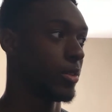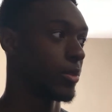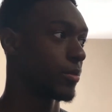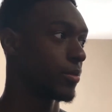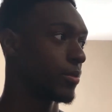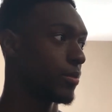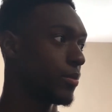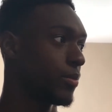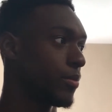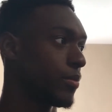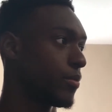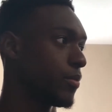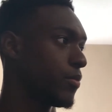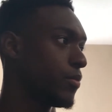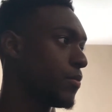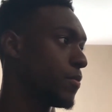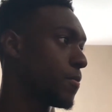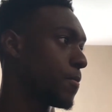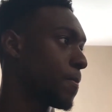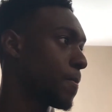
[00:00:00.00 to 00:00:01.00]
How big of a
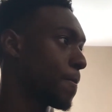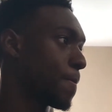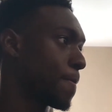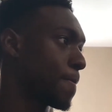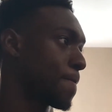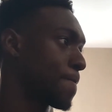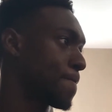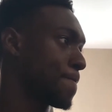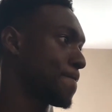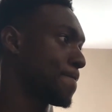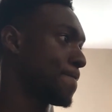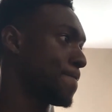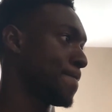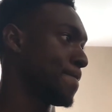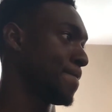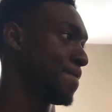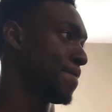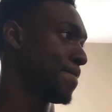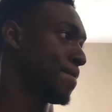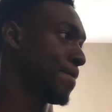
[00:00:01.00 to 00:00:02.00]
game? Like,
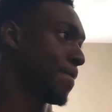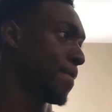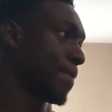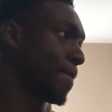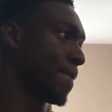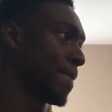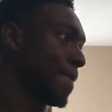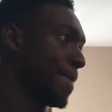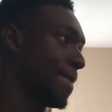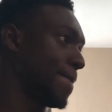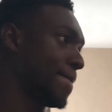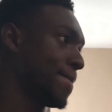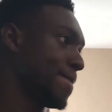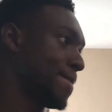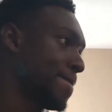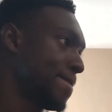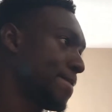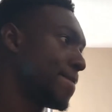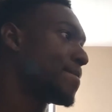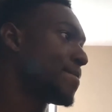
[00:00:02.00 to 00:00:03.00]
you're not from this
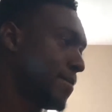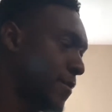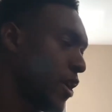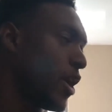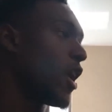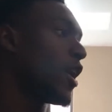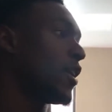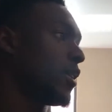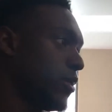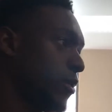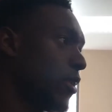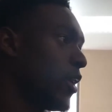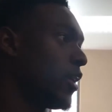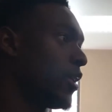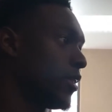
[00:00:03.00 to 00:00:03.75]
state and everything, yeah, but right.